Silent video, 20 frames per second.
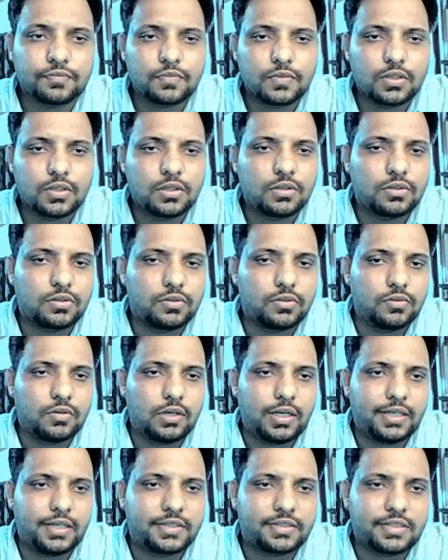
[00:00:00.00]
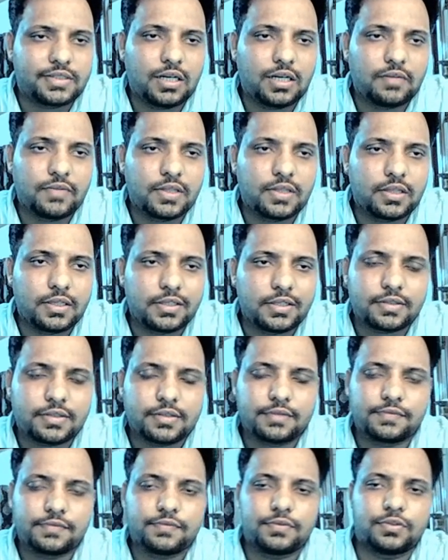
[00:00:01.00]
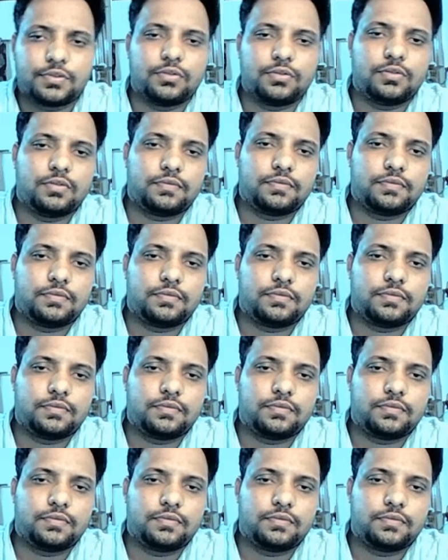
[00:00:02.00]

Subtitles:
So let's start with this. So